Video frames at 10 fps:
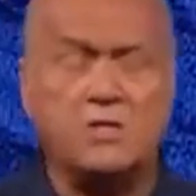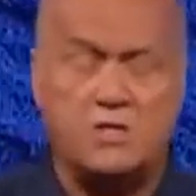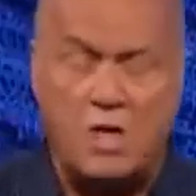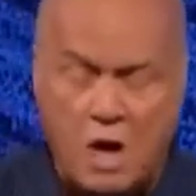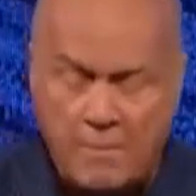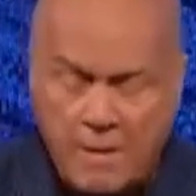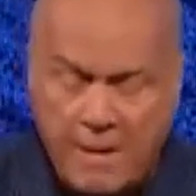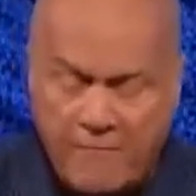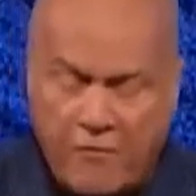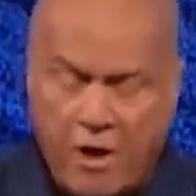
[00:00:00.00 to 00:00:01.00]
You saw me
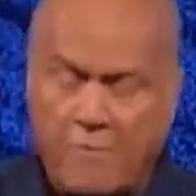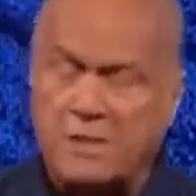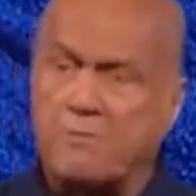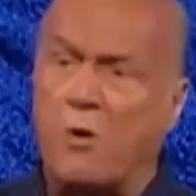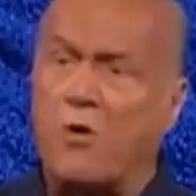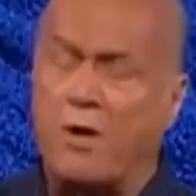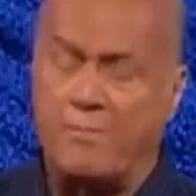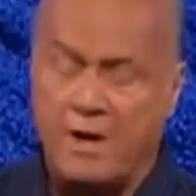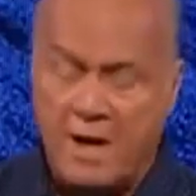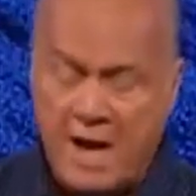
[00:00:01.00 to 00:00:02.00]
before I was
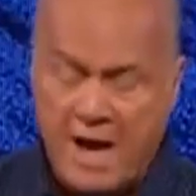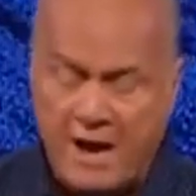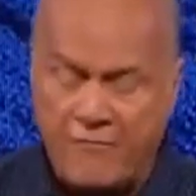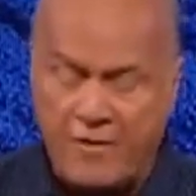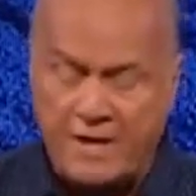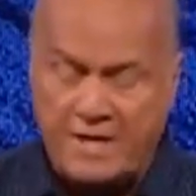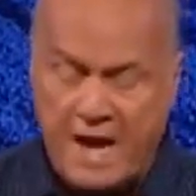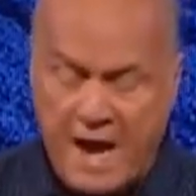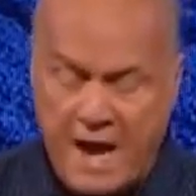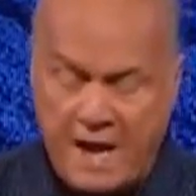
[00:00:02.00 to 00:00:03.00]
born. Every
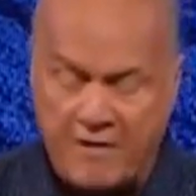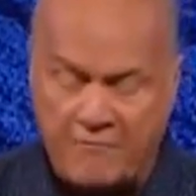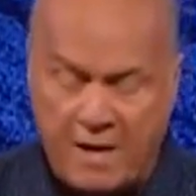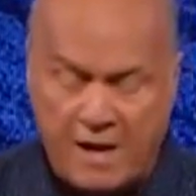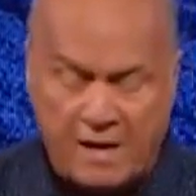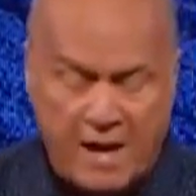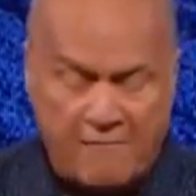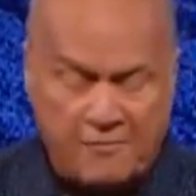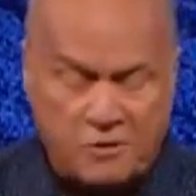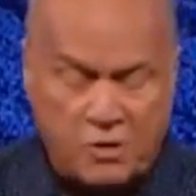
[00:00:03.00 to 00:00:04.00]
day of my
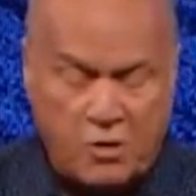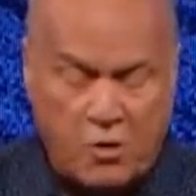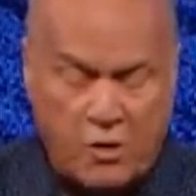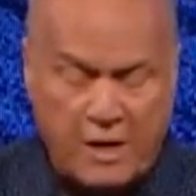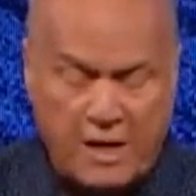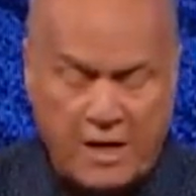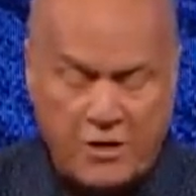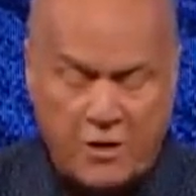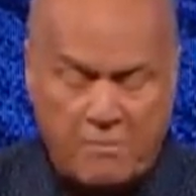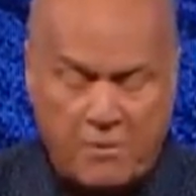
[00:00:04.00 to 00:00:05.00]
life was recorded
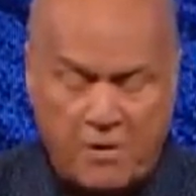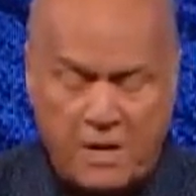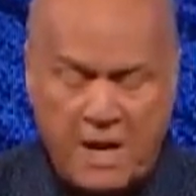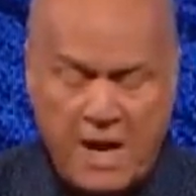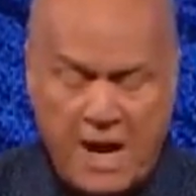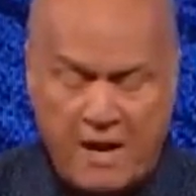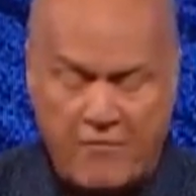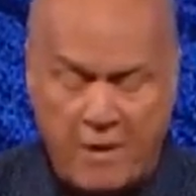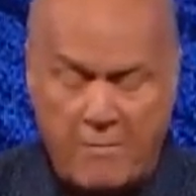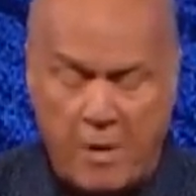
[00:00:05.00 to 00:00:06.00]
in your book.
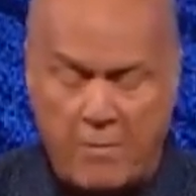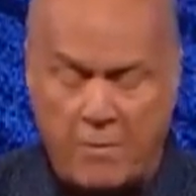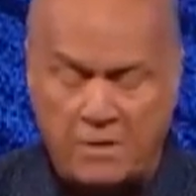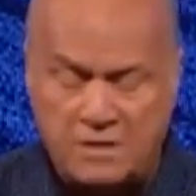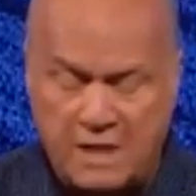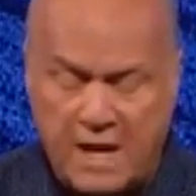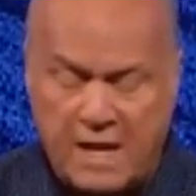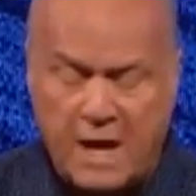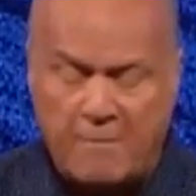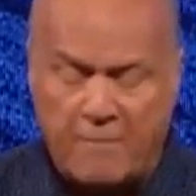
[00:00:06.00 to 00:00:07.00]
Every moment was
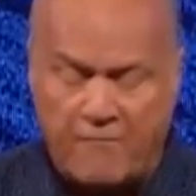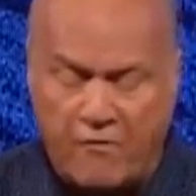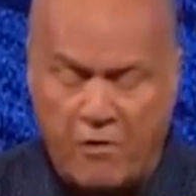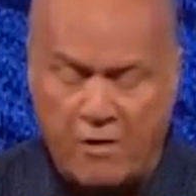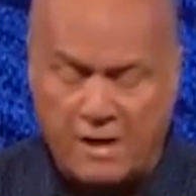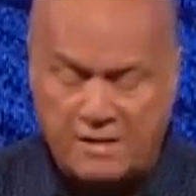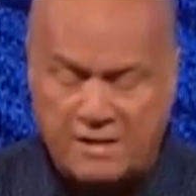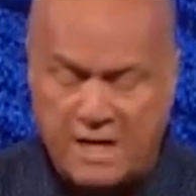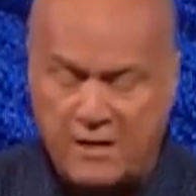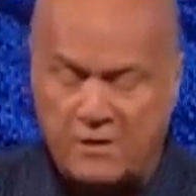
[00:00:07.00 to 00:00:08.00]
laid out before a
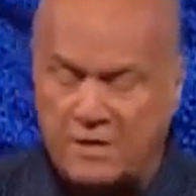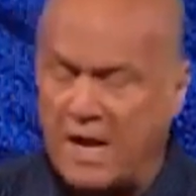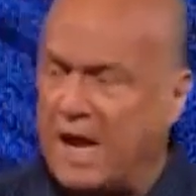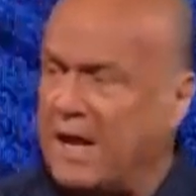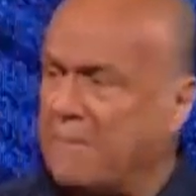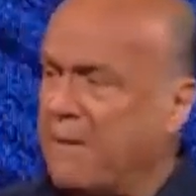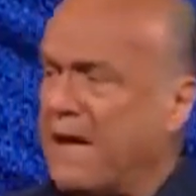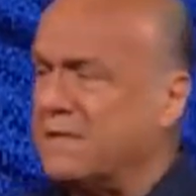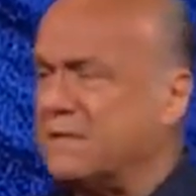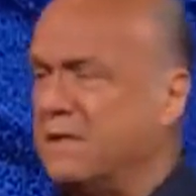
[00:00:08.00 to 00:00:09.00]
single day had
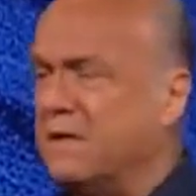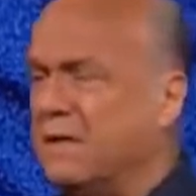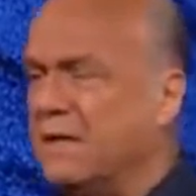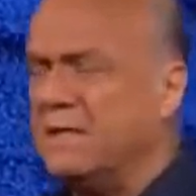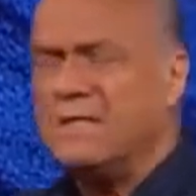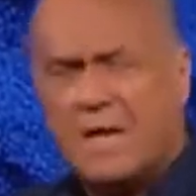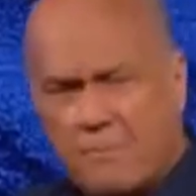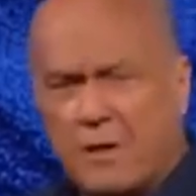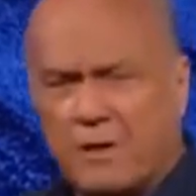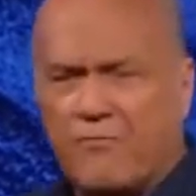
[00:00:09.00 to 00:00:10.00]
passed. Isn't
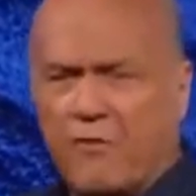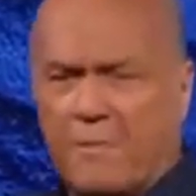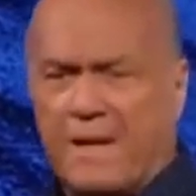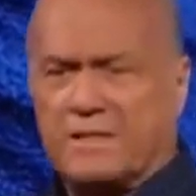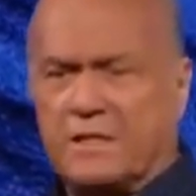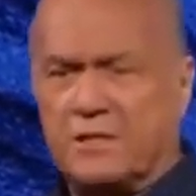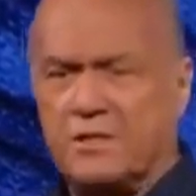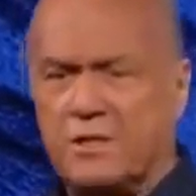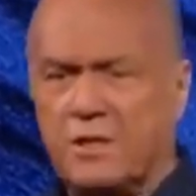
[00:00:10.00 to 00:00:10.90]
that a beautiful passage?